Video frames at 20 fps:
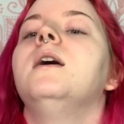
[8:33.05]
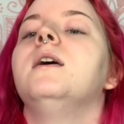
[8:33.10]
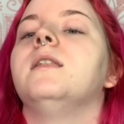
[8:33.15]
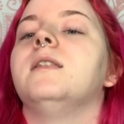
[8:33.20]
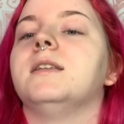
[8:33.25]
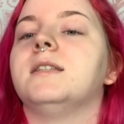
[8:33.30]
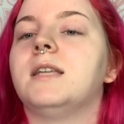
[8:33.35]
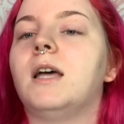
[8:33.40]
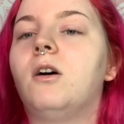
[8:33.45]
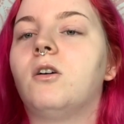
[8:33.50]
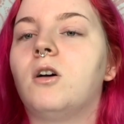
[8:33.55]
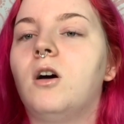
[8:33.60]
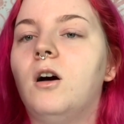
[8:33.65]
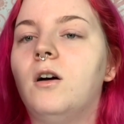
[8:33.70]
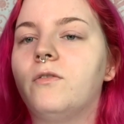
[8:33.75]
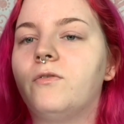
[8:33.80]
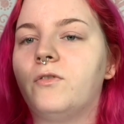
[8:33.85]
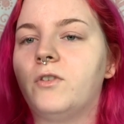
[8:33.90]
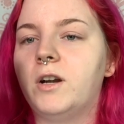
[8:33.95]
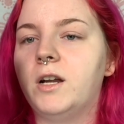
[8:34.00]
It's
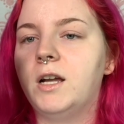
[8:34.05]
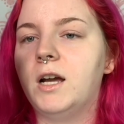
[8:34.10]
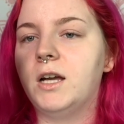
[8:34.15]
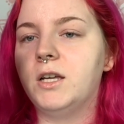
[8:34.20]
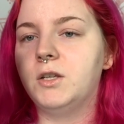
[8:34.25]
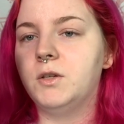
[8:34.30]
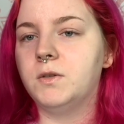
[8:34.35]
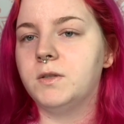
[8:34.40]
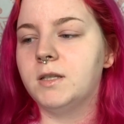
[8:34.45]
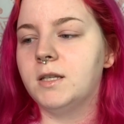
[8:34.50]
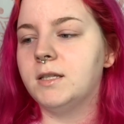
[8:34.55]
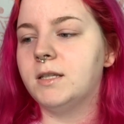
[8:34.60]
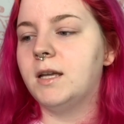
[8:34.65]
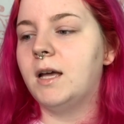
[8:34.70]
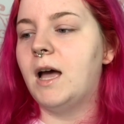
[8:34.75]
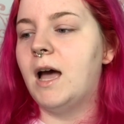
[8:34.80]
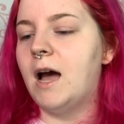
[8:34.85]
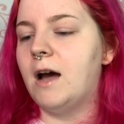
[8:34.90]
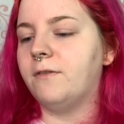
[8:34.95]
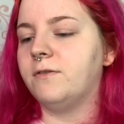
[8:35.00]
alcohol free. I use this
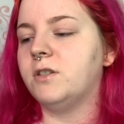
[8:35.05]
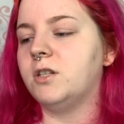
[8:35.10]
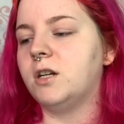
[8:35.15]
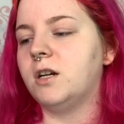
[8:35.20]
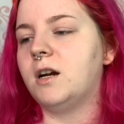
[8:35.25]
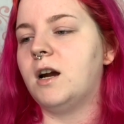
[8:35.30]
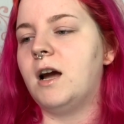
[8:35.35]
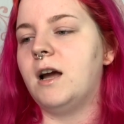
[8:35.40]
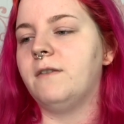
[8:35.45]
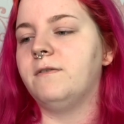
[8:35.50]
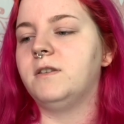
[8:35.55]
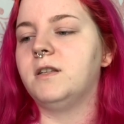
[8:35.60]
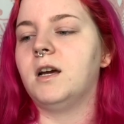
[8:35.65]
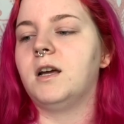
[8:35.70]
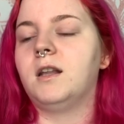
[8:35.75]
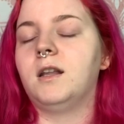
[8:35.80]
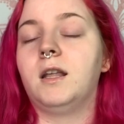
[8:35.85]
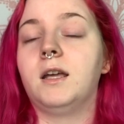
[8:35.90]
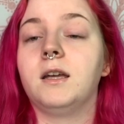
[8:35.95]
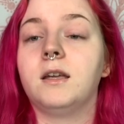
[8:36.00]
after I've
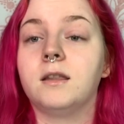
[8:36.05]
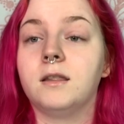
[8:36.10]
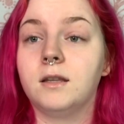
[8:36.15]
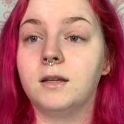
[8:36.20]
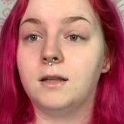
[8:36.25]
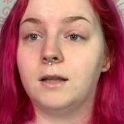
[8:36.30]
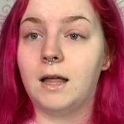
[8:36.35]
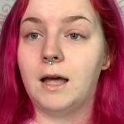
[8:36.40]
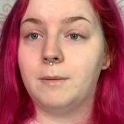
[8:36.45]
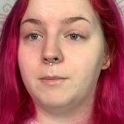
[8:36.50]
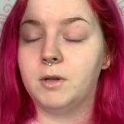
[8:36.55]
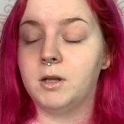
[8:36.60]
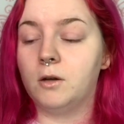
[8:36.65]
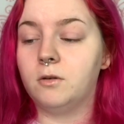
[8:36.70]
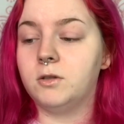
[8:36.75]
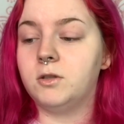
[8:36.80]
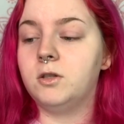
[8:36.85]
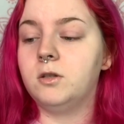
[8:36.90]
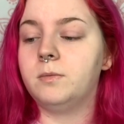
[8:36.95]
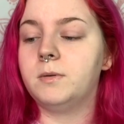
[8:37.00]
done like the Glam
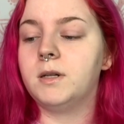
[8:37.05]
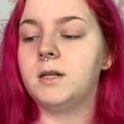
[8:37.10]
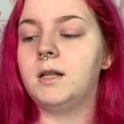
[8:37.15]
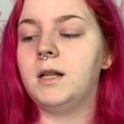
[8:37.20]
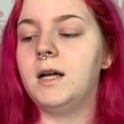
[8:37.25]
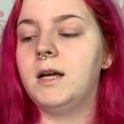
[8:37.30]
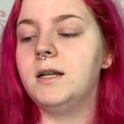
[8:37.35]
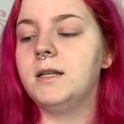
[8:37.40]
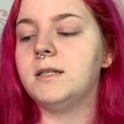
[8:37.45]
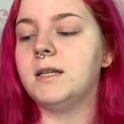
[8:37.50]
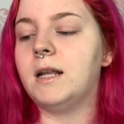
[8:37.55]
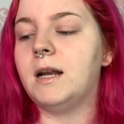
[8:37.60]
Glow Super Cleanse,